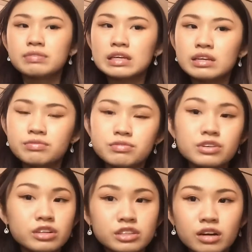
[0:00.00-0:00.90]
If you're
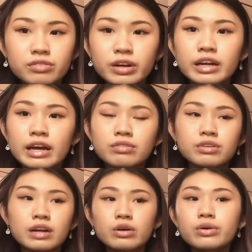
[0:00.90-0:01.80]
young right now, you're
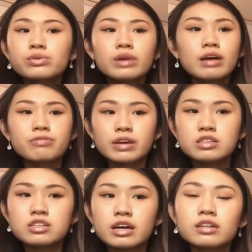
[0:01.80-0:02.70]
not going through that
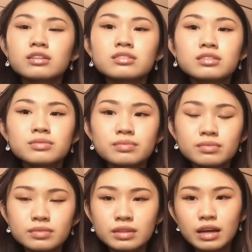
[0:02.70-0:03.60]
phase yet.
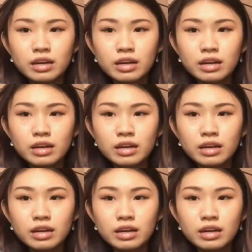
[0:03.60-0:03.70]
I